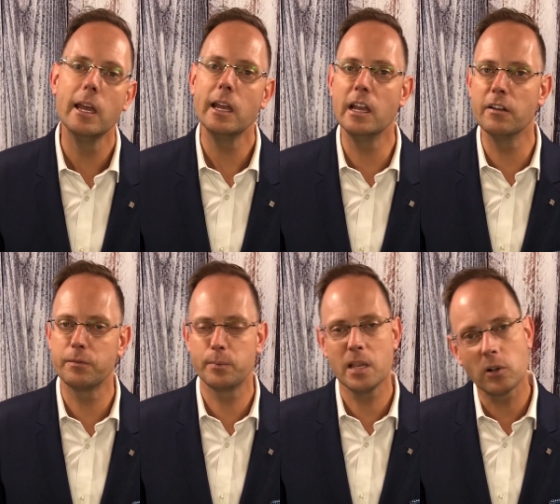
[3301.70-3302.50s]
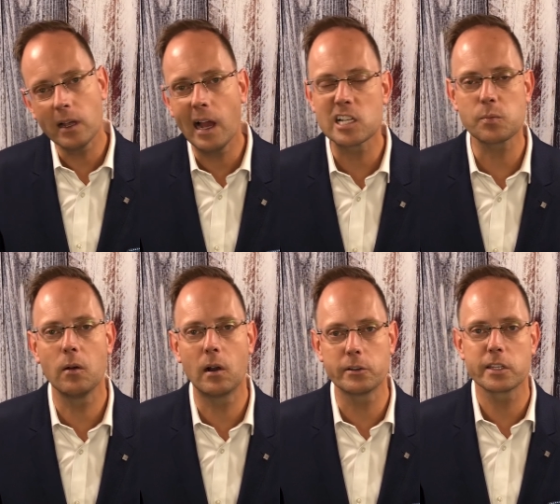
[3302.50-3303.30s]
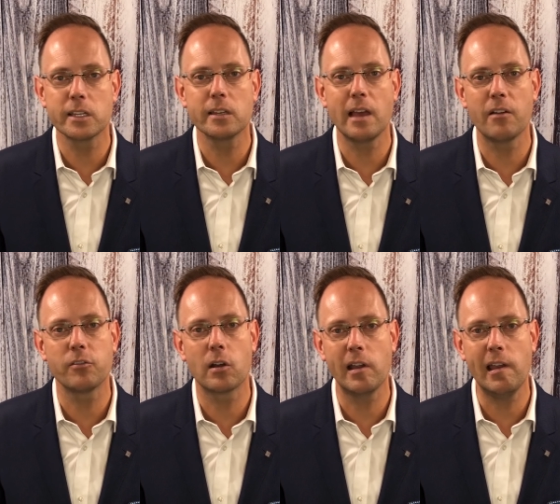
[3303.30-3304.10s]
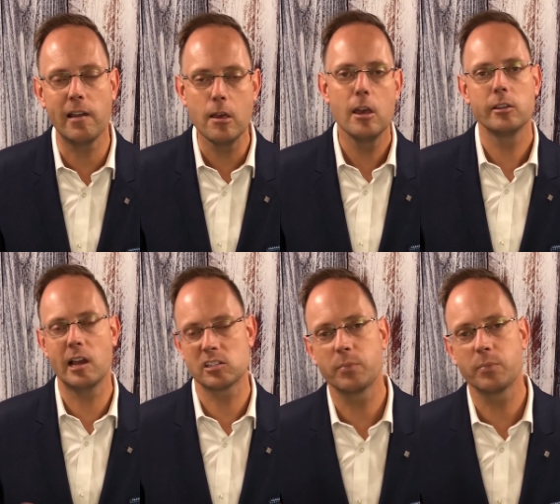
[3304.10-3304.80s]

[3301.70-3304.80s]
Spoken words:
if people at Hasbro aren't thinking that far ahead, that's a